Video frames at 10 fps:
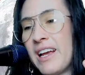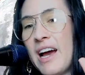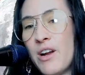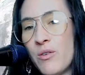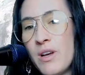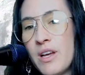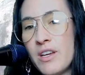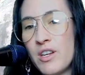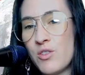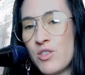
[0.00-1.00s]
I don't,
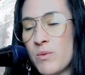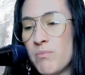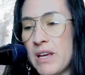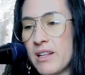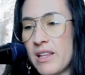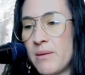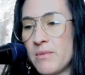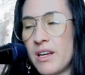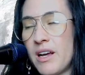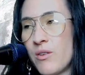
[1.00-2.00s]
she would make claims
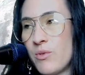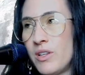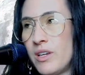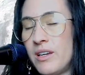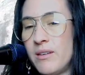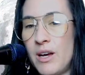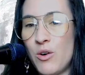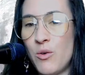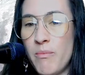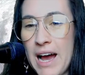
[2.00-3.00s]
like, I
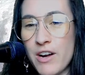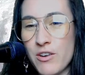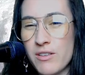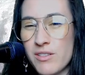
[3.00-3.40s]
don't matter.